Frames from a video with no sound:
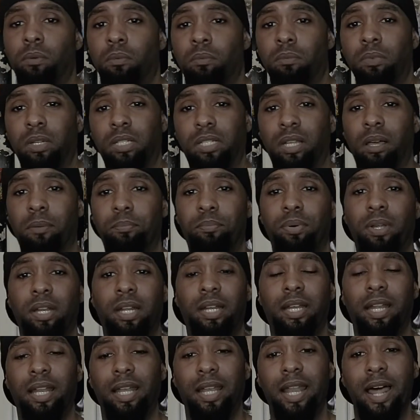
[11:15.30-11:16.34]
Because I'll put
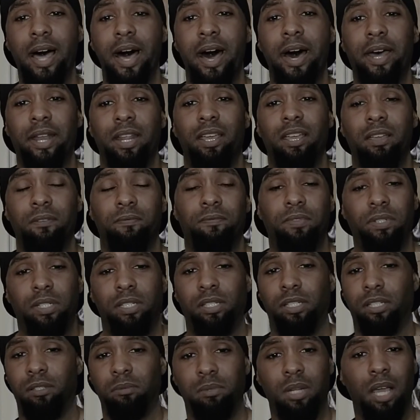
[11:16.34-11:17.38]
in a lot of
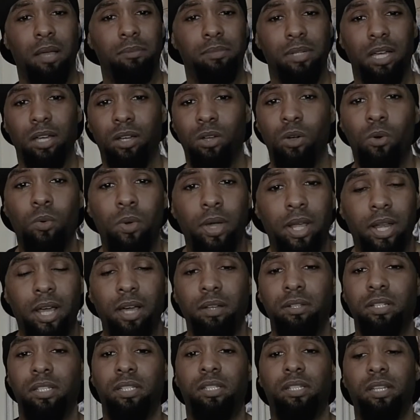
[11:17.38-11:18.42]
emphasis. Sometimes I go in,
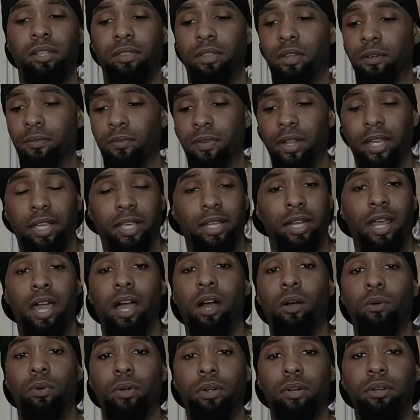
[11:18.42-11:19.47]
I'll just sit there for like an
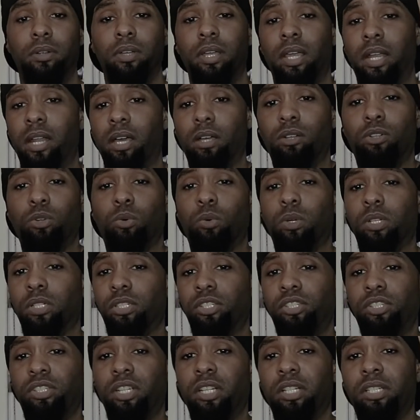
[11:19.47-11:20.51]
hour, and I'll do a
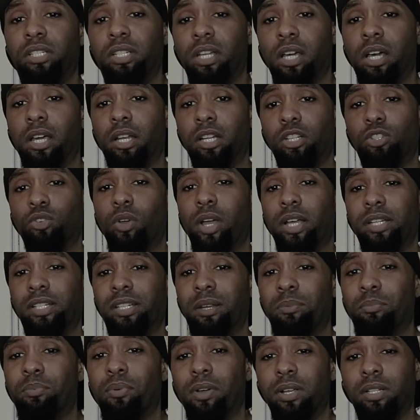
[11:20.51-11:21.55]
shit ton of
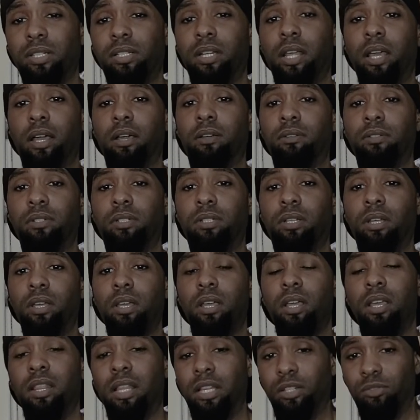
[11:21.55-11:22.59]
tricep press downs.
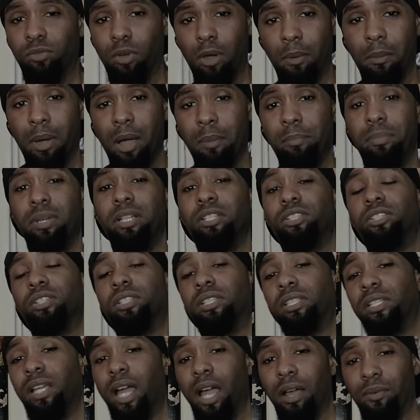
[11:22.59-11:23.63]
That's why my bench
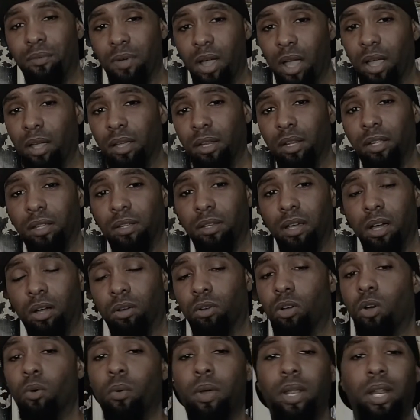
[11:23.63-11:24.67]
is skyrocketing. I'll
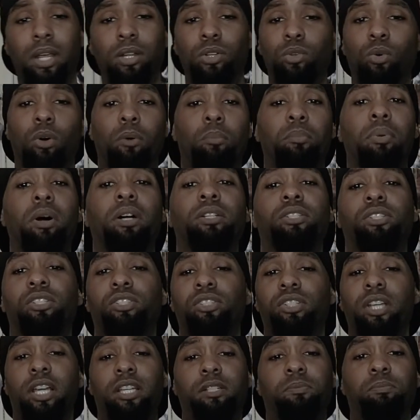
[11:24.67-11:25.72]
go in, I'll do a bunch of
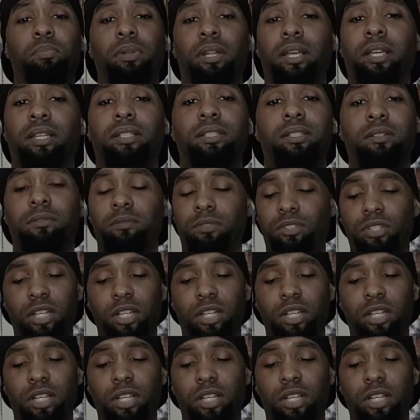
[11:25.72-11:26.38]
chest flexes.